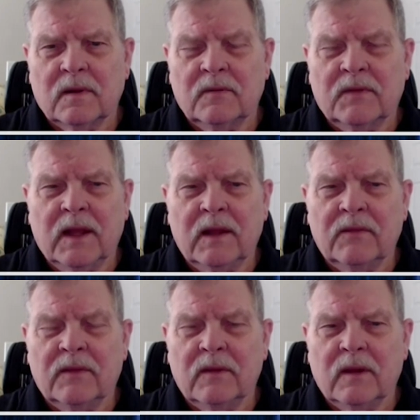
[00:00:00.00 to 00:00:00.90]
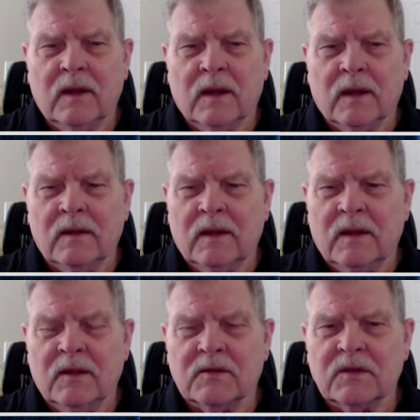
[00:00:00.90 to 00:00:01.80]
they. Uh,
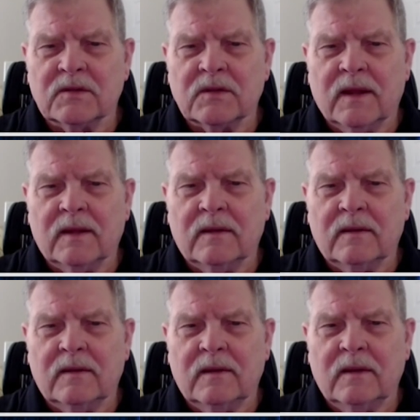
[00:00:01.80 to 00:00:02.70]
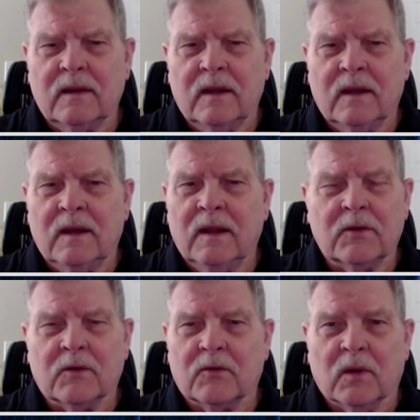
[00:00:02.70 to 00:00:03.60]
it, it's just like any
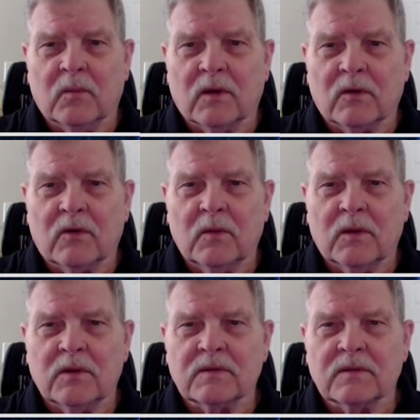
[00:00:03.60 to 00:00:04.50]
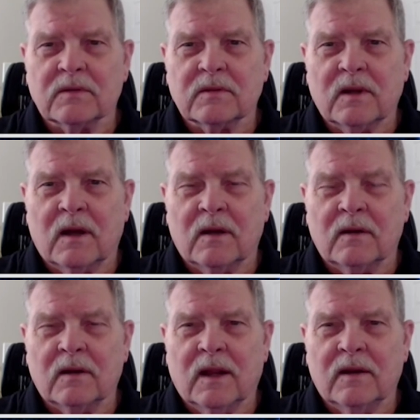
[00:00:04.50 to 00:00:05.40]
other criminal. Criminals
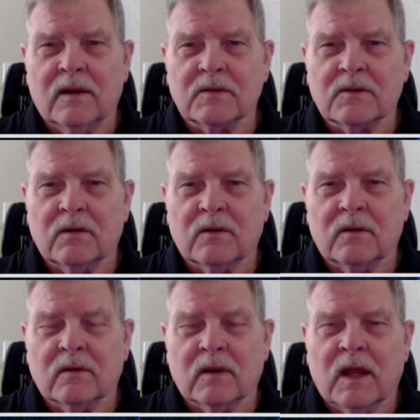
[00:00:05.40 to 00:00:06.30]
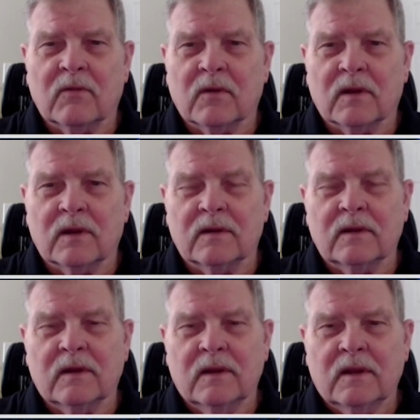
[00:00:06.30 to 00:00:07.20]
aren't at a certain level
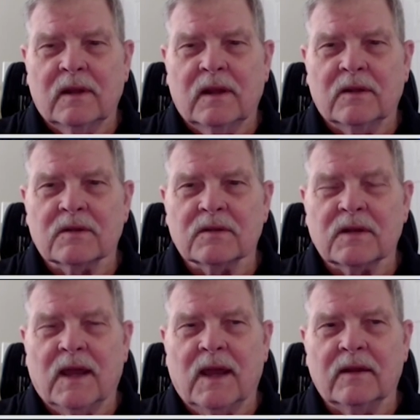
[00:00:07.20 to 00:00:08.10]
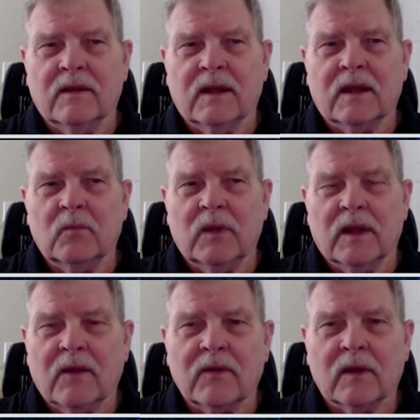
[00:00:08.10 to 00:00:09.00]
and in society they can be
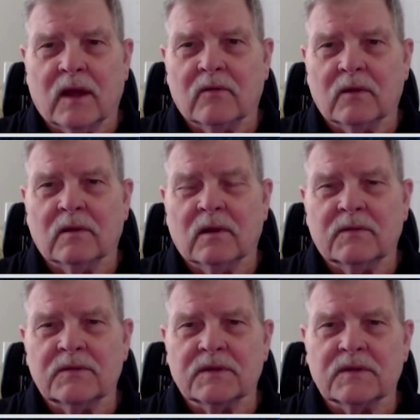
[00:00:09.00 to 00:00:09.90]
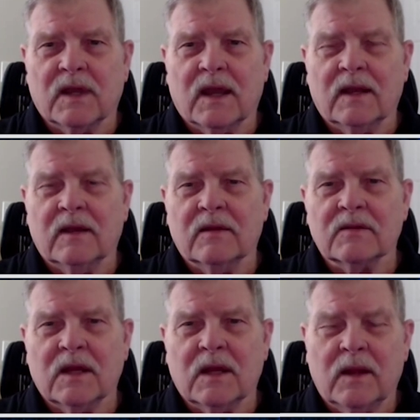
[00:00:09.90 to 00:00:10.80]
at every level of society and the
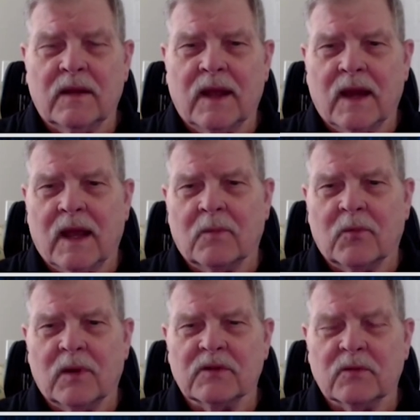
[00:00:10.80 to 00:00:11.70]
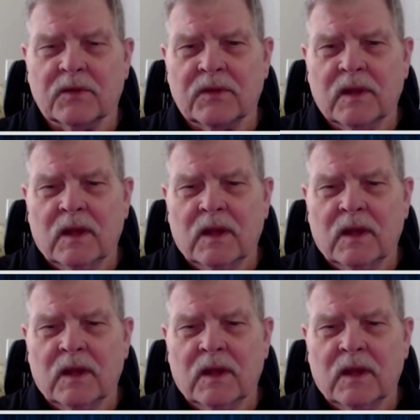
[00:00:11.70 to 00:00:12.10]
same and that operates with